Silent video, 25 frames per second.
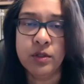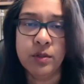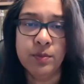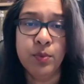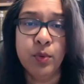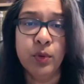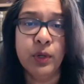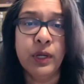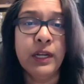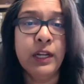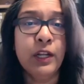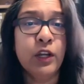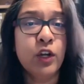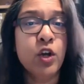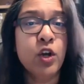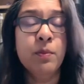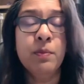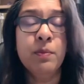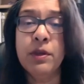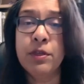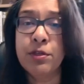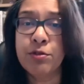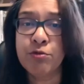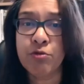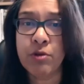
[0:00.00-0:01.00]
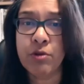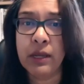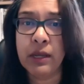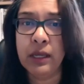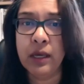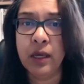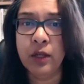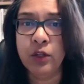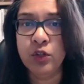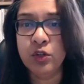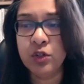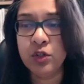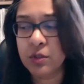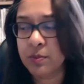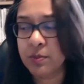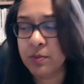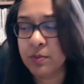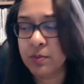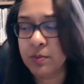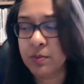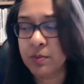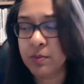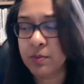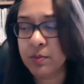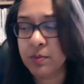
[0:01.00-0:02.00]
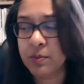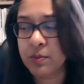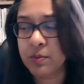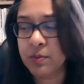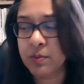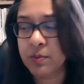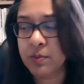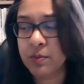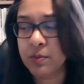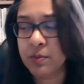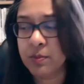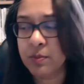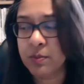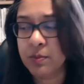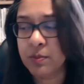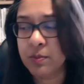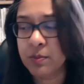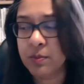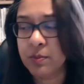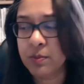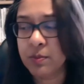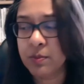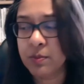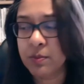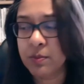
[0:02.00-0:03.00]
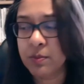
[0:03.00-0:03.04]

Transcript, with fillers: important? And it could be three, and you just park two of them and say,